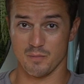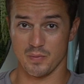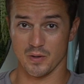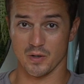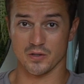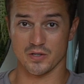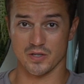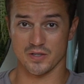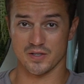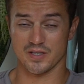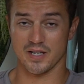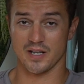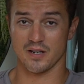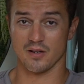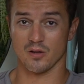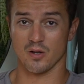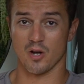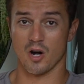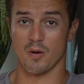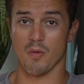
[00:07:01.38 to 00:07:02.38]
bilge and set an
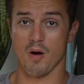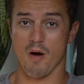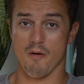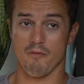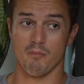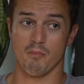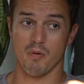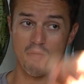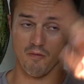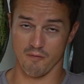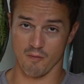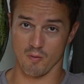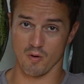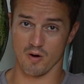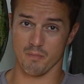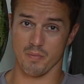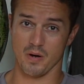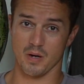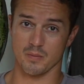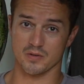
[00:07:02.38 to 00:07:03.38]
alarm off before
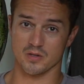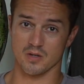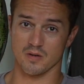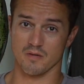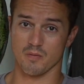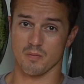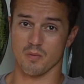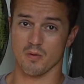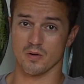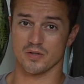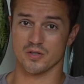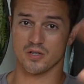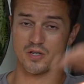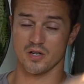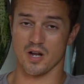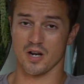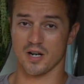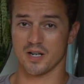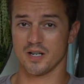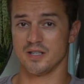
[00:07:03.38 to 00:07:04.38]
it pumps overboard, so you're
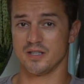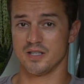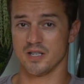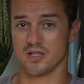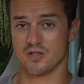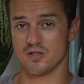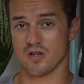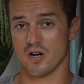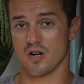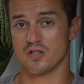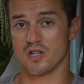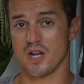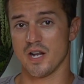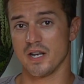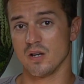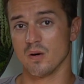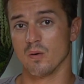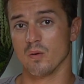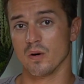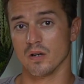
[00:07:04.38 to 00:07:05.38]
not going to discharge
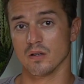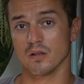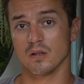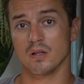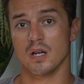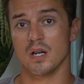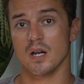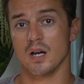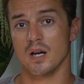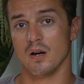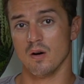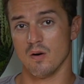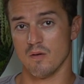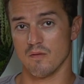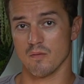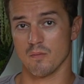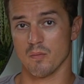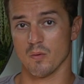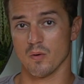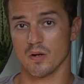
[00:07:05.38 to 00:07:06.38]
any oil
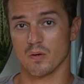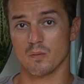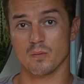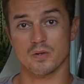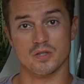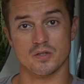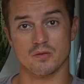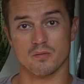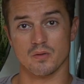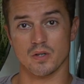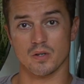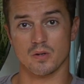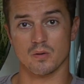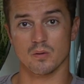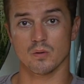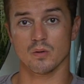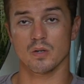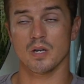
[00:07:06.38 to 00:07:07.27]
overboard, which is really cool.